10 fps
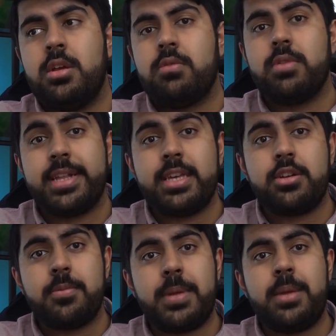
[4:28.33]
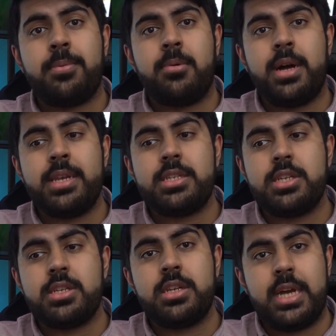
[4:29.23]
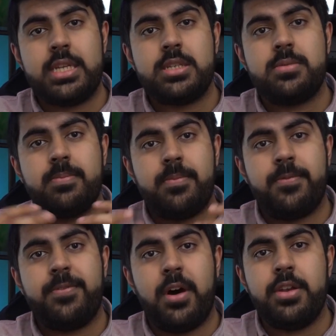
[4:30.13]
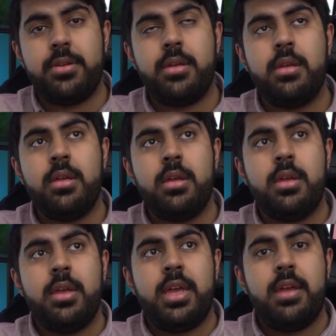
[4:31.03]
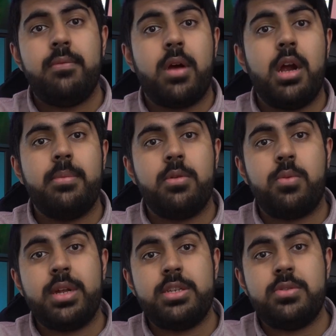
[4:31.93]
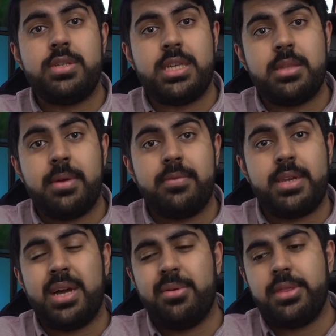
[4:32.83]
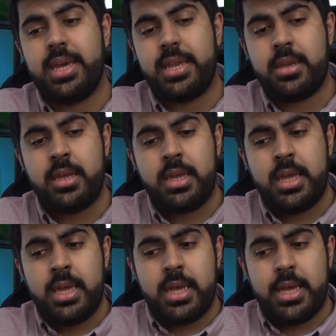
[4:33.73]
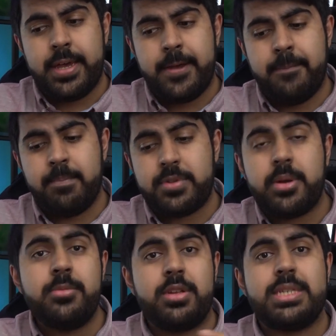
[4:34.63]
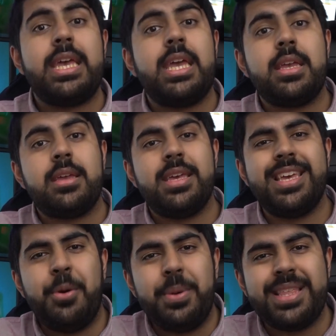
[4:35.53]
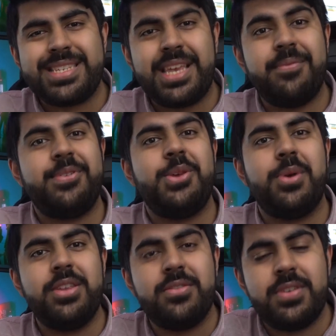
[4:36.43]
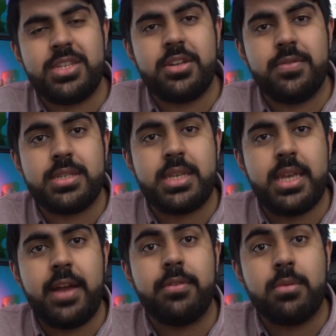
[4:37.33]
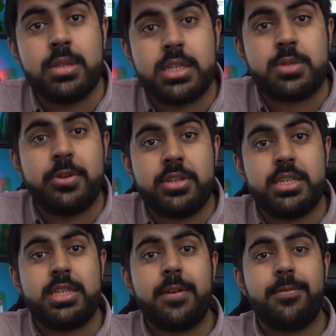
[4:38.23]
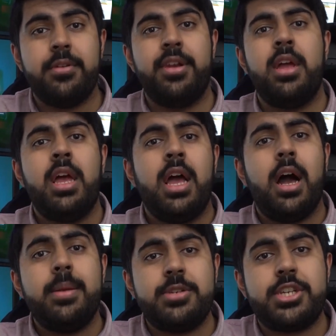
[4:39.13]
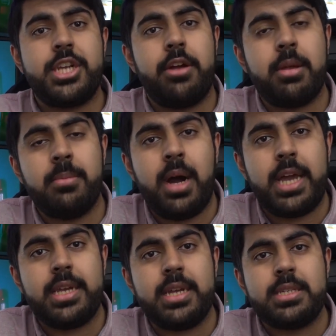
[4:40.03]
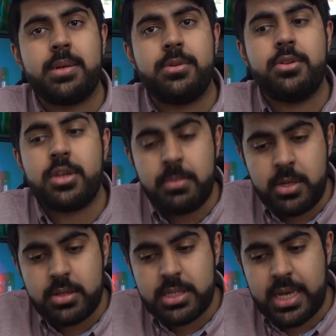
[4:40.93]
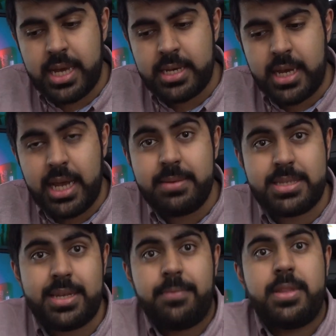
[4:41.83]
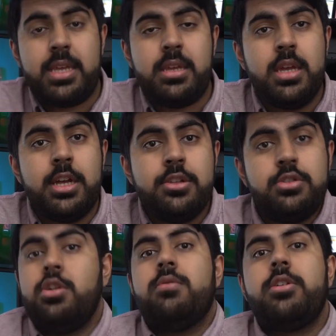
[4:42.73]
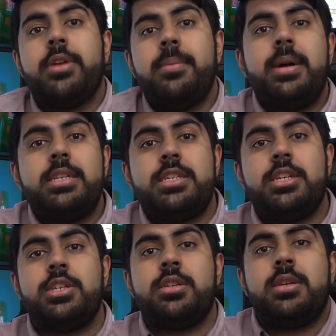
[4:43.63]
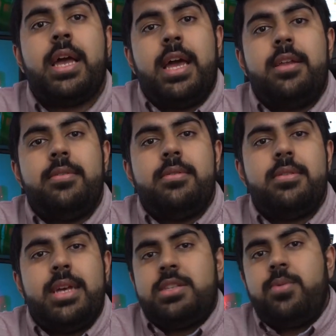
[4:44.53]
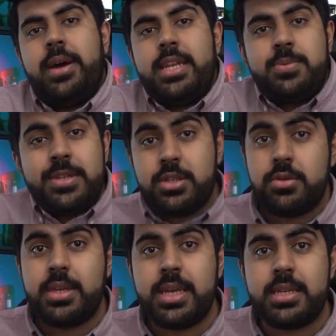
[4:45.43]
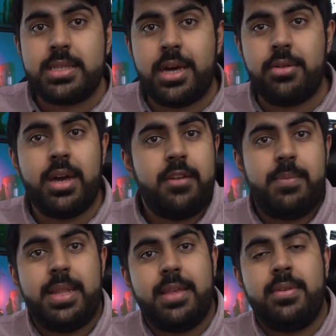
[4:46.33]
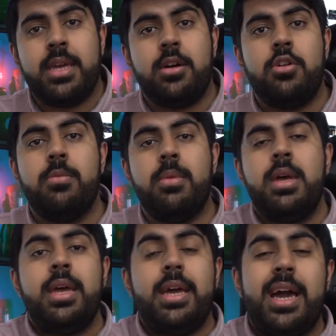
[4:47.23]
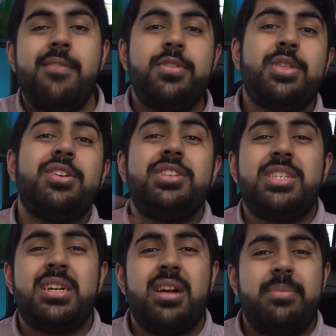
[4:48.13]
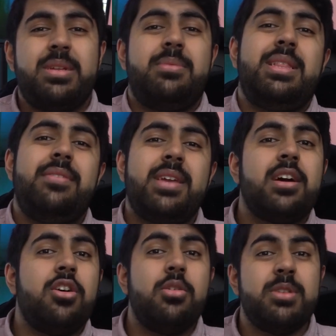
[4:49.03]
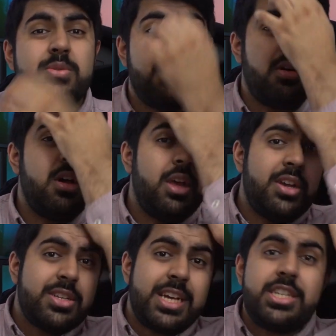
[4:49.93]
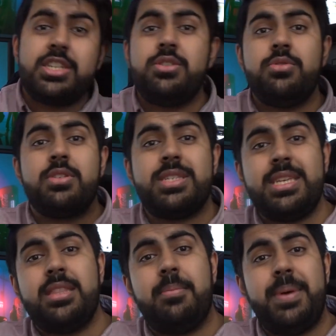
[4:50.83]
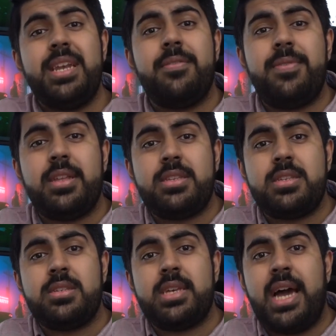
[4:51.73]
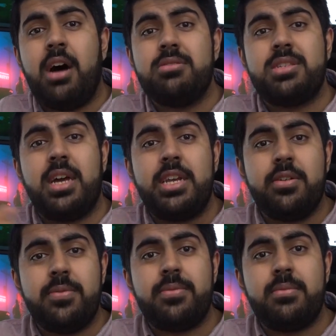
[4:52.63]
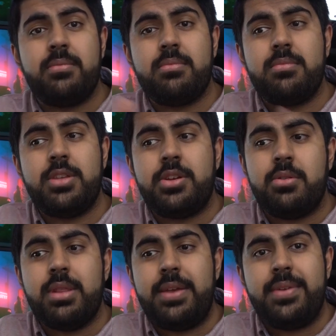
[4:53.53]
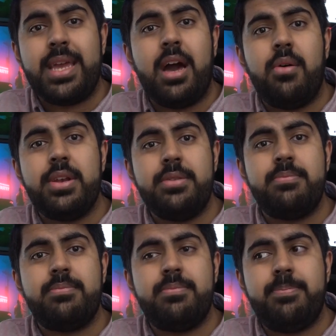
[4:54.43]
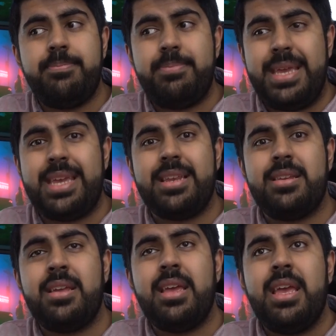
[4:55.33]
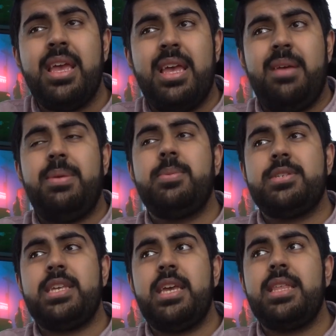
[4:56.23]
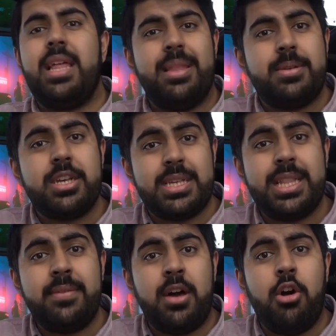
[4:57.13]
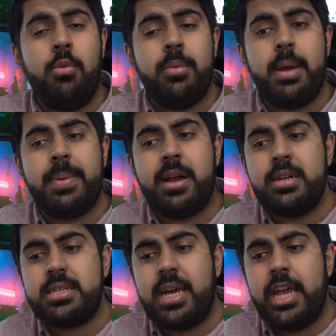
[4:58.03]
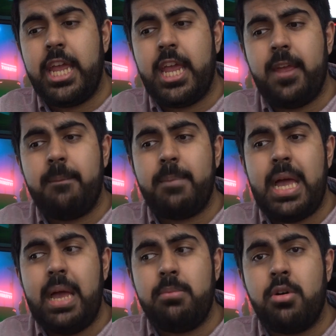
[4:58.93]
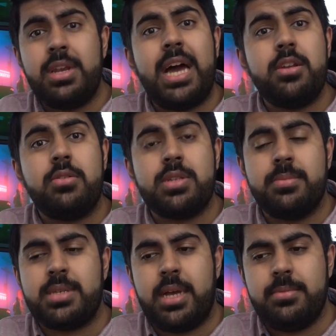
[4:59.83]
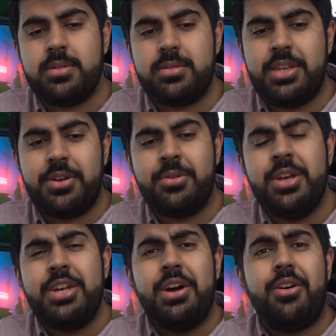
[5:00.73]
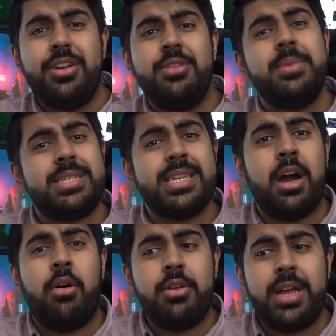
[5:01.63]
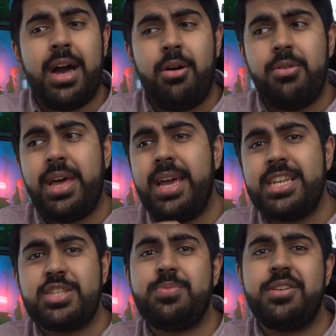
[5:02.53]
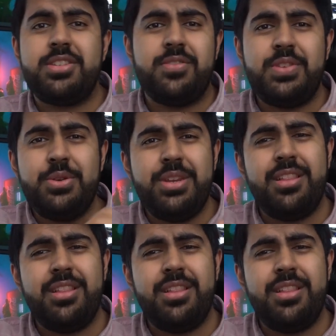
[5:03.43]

really good people, and it's just a nice, fun environment when I do see them every now and then. So I'm not saying it'll be the same for you at university. Obviously, everyone's experience is different. I'm just sharing mine as someone who commutes, and I definitely do not regret my decision, and that's why it's been 2 years now that I've been living at home. And for third year, I'm going to be living at home as well, because I just do not see the benefits outside of, living out and being in. People say that because I live at home with my parents, I am not an adult sometimes. Or you missing out on how that experience of uni